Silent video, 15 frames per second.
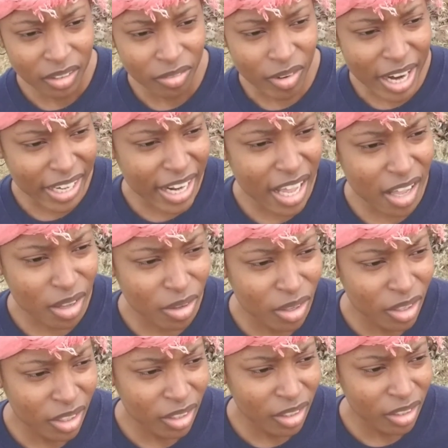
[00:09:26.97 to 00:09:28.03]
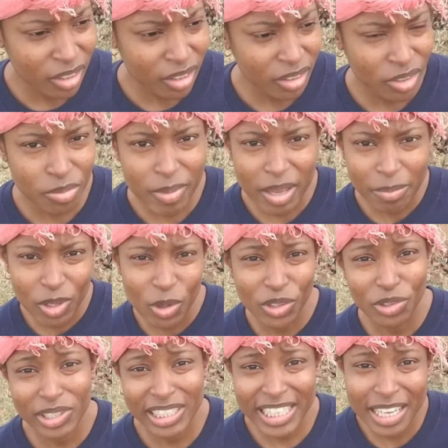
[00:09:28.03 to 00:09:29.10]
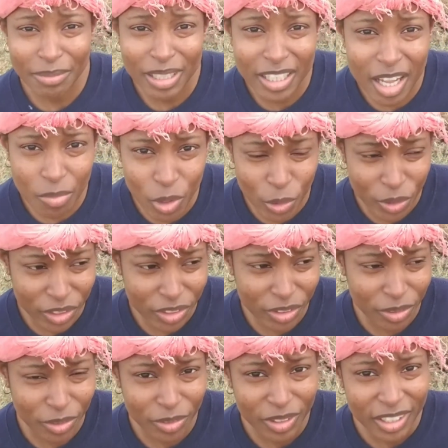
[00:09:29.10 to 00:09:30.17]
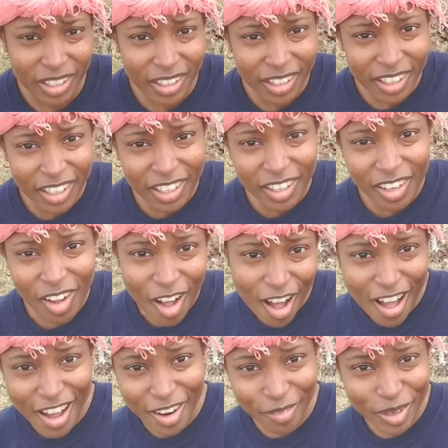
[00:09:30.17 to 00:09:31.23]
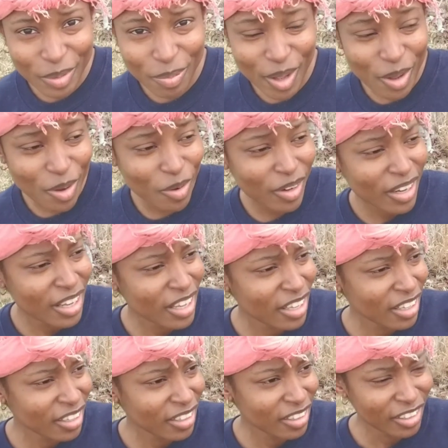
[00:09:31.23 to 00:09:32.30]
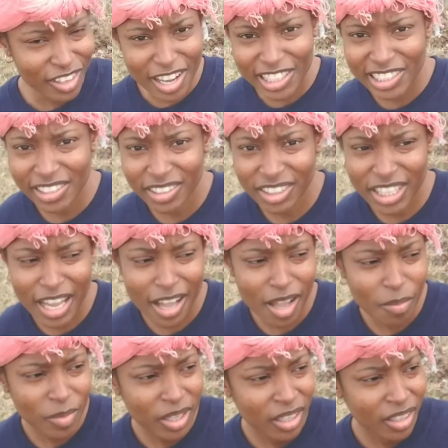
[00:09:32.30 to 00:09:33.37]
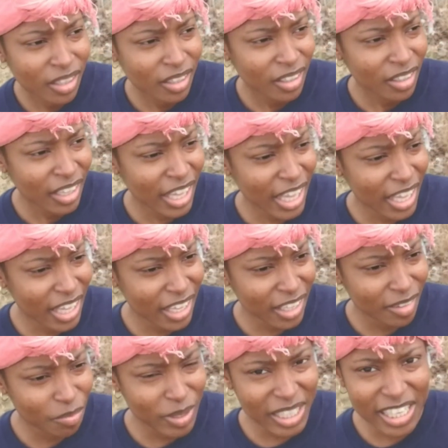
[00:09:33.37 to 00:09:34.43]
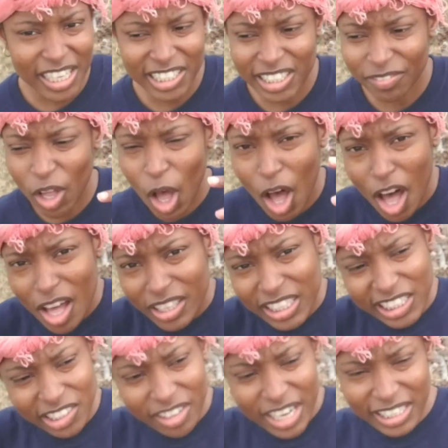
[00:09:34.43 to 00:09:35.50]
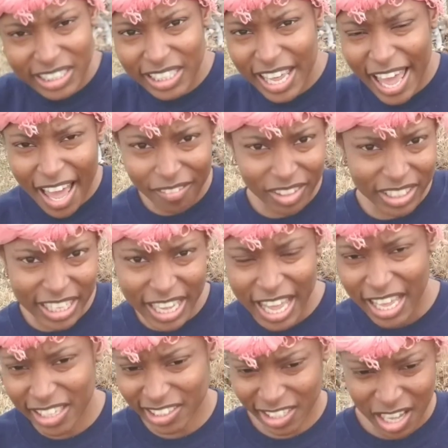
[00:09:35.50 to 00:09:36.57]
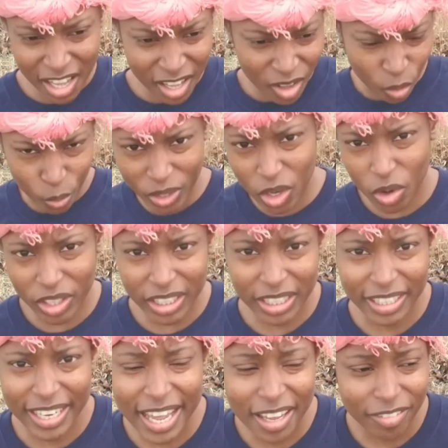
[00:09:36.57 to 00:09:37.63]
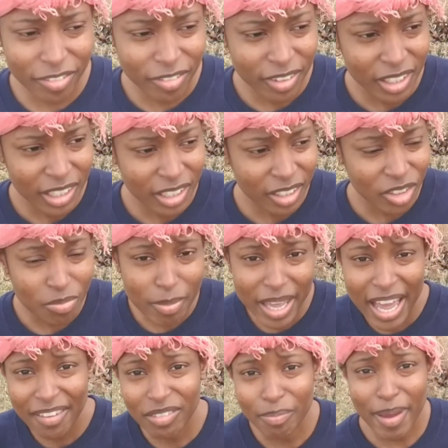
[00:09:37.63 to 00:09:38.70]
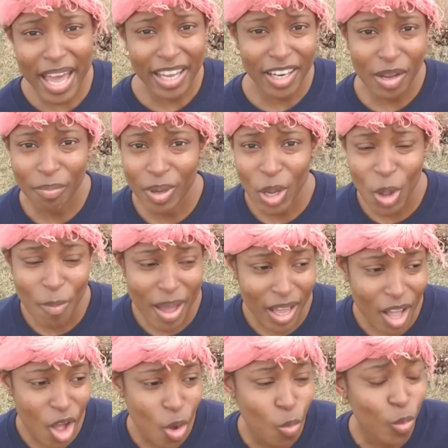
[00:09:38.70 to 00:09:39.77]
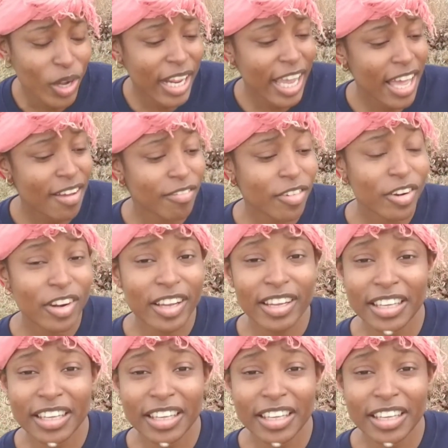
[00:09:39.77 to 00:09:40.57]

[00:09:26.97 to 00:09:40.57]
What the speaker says: Right now, you may be going through the same thing I'm going through. Car repoed, lost your job, and because of all this crazy havoc that has went on in your life, you may have to pack it up and go back home. Whatever